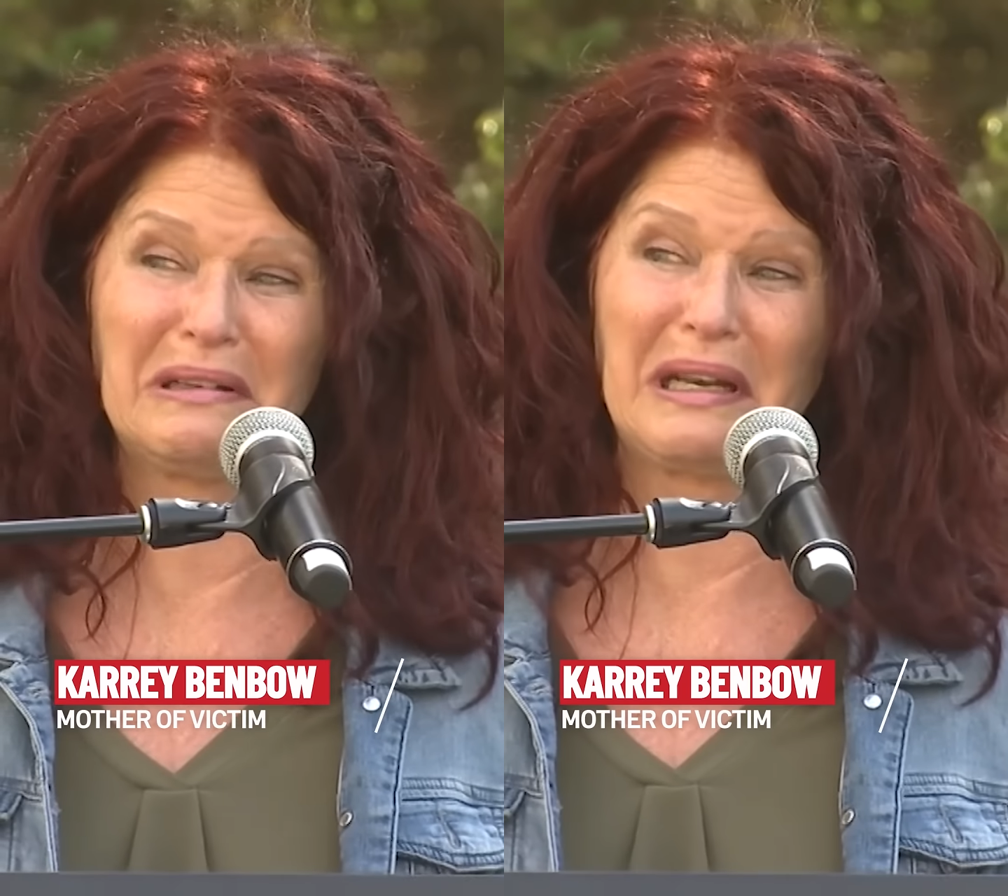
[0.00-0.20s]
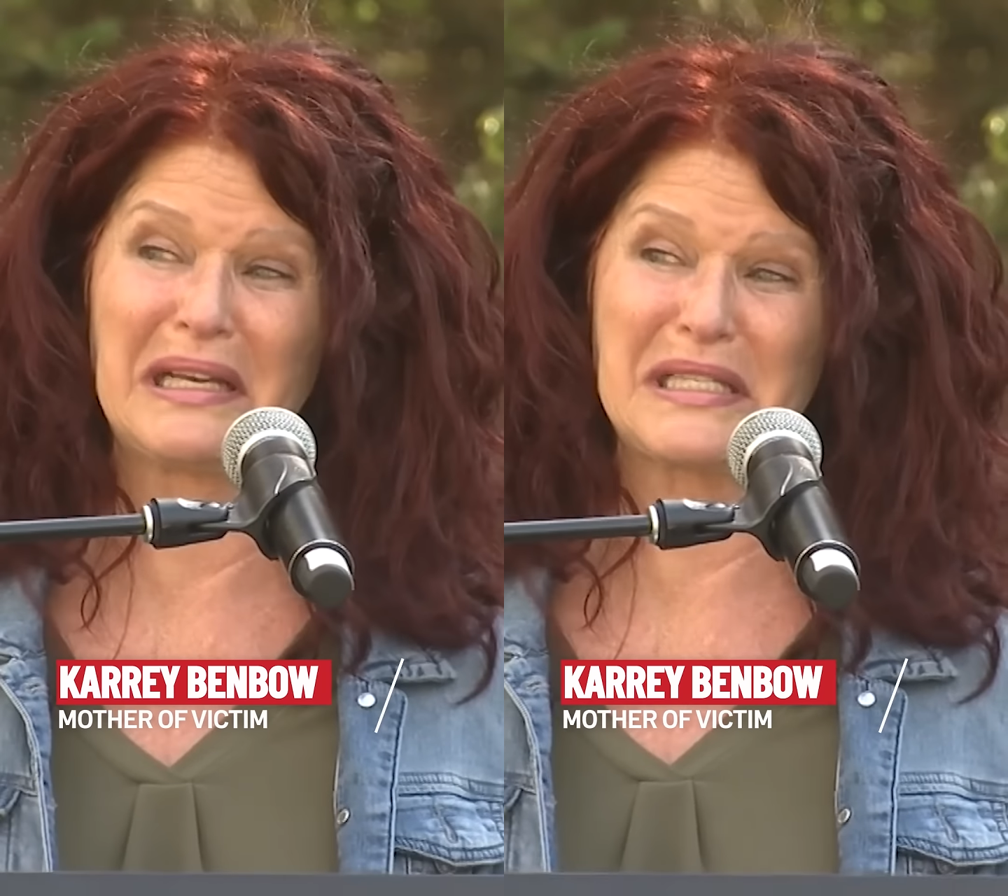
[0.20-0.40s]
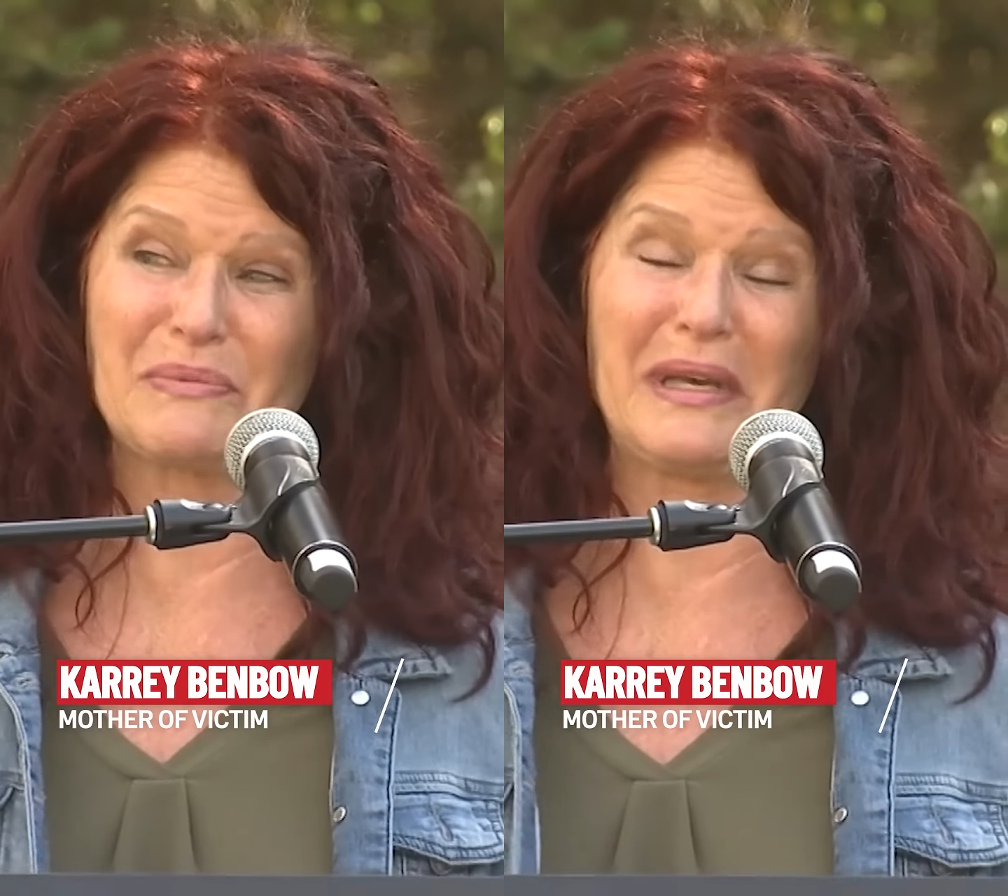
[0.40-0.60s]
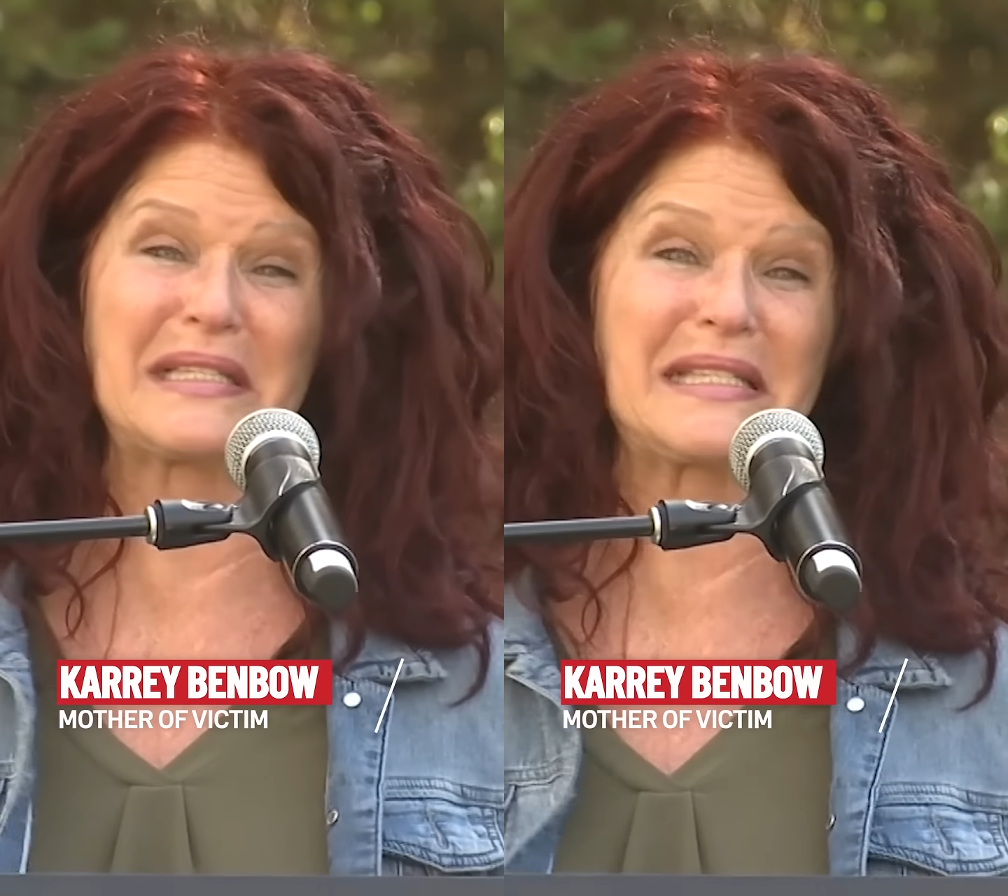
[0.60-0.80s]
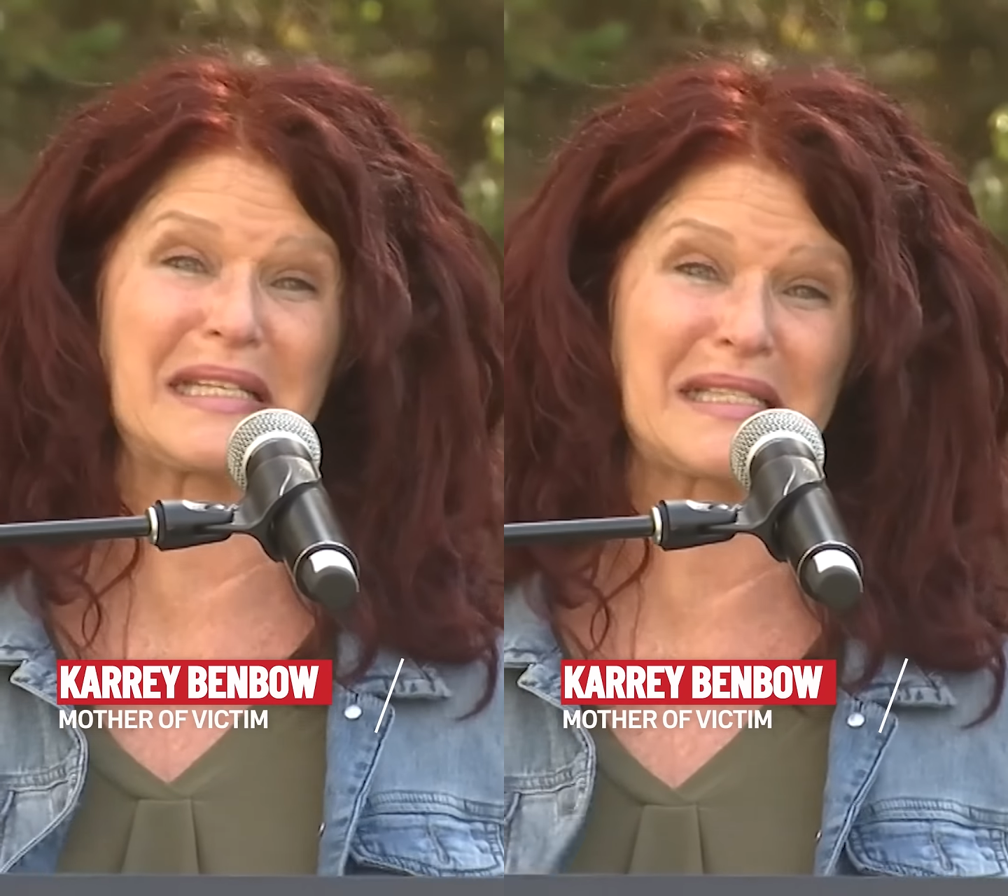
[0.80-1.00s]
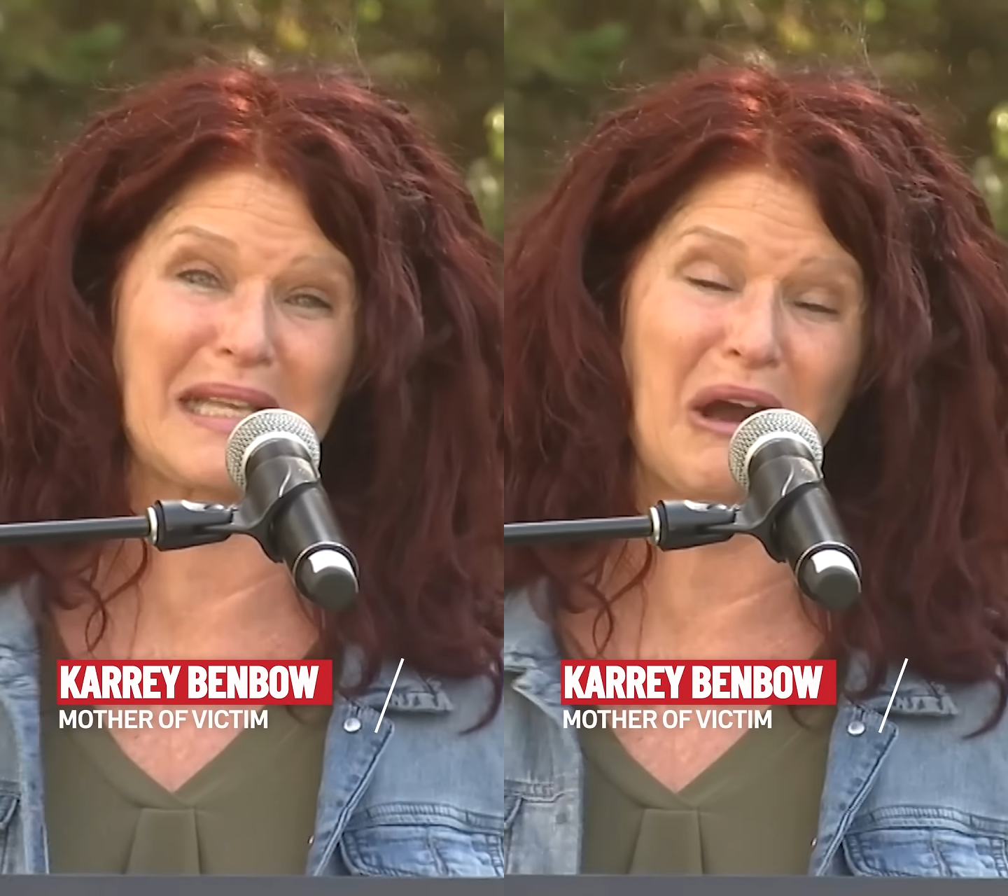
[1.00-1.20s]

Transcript: and I spent 6